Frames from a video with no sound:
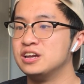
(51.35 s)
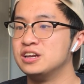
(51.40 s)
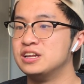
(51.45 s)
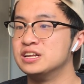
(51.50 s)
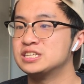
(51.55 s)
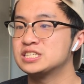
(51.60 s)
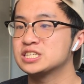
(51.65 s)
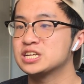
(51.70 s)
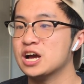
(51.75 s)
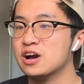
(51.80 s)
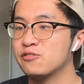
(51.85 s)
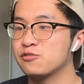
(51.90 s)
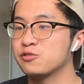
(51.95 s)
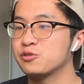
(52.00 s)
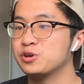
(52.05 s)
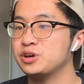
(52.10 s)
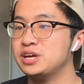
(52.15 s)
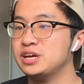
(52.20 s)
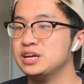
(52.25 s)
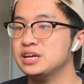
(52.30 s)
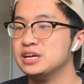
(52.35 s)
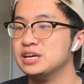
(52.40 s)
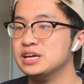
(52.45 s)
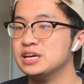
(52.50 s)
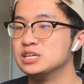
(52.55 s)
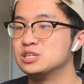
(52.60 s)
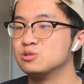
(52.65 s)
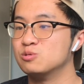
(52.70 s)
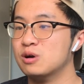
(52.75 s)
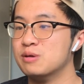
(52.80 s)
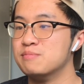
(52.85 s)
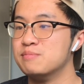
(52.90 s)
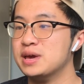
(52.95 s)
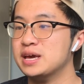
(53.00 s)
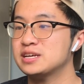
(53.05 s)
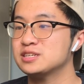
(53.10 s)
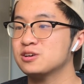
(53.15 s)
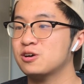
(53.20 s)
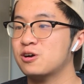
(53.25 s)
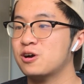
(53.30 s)
Discovery is what
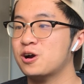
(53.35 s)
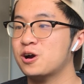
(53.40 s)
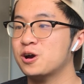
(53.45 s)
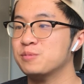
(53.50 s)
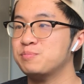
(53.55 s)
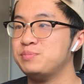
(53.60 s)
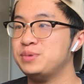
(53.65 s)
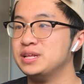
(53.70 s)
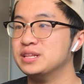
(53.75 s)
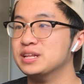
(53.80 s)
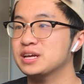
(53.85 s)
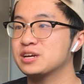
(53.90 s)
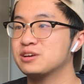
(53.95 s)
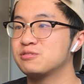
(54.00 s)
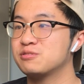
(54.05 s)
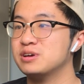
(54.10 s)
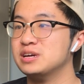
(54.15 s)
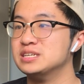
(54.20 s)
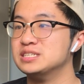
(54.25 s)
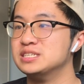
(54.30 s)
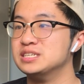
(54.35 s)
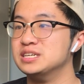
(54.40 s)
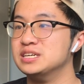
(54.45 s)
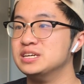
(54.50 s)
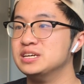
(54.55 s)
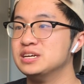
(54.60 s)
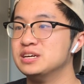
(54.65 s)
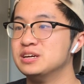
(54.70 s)
makes our heart beat like crazy.